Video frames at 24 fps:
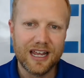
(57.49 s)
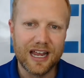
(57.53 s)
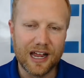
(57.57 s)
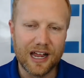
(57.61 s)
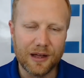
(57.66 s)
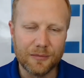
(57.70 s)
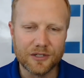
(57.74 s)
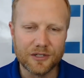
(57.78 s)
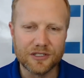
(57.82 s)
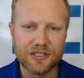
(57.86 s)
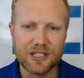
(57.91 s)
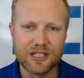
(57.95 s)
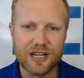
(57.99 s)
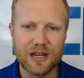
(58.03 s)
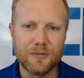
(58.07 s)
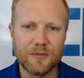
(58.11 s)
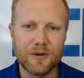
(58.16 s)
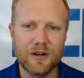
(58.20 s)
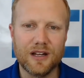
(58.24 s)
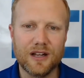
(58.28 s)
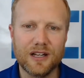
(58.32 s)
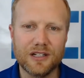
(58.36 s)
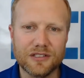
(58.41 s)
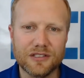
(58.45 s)
how much time
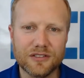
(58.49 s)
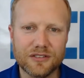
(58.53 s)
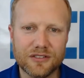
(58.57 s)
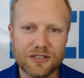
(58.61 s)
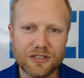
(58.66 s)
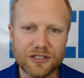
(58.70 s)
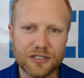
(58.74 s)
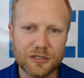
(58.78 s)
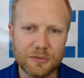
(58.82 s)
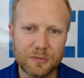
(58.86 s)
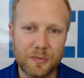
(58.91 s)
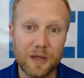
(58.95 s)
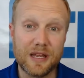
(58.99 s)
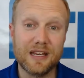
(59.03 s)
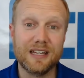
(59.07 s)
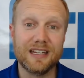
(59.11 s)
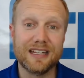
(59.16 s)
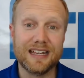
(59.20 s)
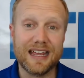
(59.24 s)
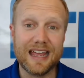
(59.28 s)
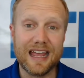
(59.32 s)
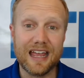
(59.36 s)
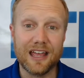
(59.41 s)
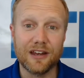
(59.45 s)
our agents are
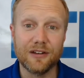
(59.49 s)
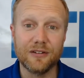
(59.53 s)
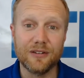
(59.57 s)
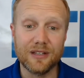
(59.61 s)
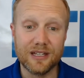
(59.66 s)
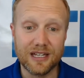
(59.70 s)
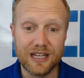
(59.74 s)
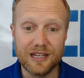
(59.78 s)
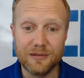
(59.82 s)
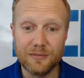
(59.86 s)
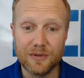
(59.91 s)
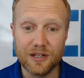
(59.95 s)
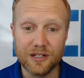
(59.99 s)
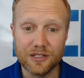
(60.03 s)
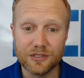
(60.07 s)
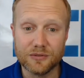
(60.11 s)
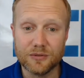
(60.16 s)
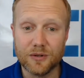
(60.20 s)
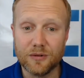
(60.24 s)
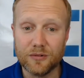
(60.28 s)
spending handling emails.